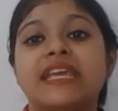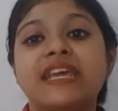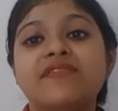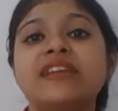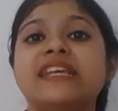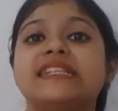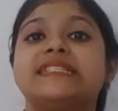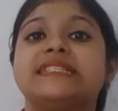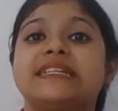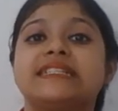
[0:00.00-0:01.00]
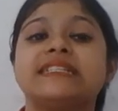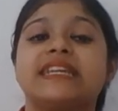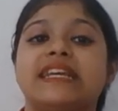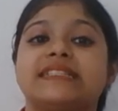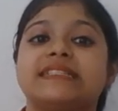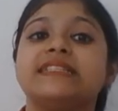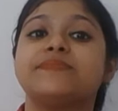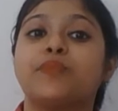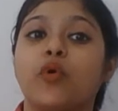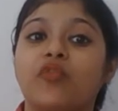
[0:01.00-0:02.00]
given in certain cases
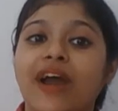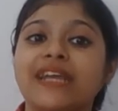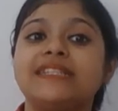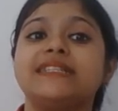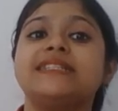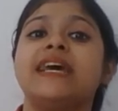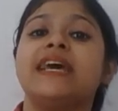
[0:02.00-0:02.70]
provided